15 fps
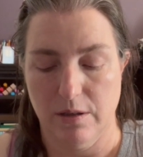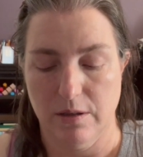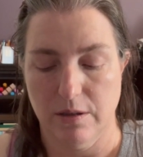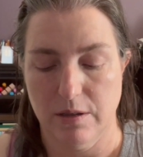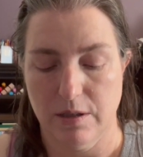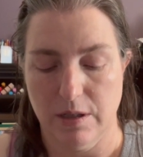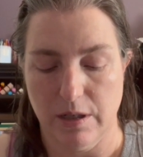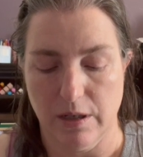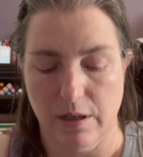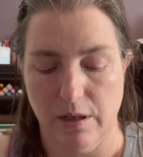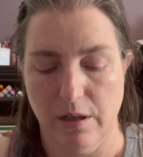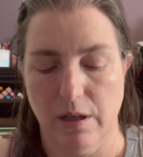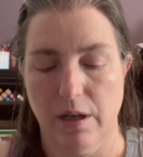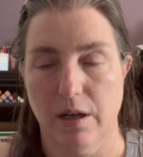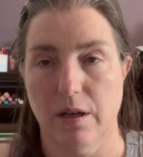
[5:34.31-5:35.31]
stick.
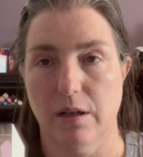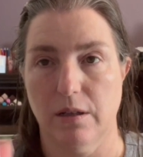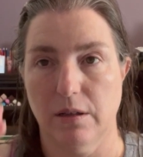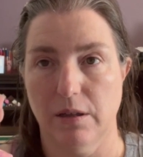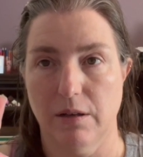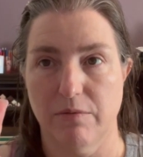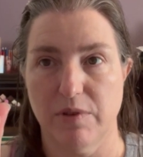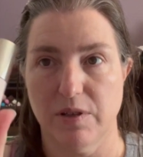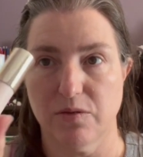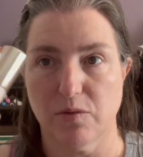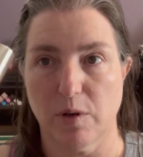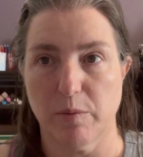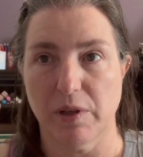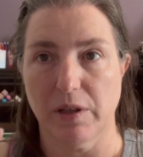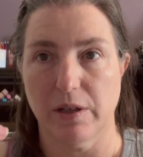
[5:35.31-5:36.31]
Love this
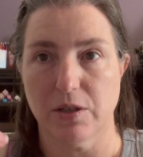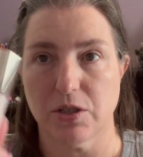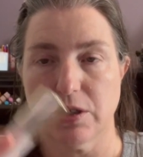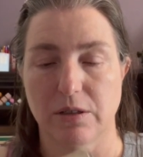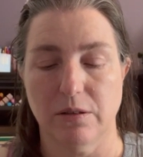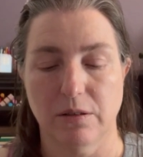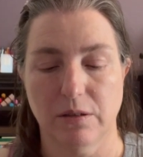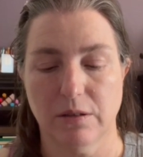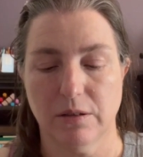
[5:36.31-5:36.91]
formulation.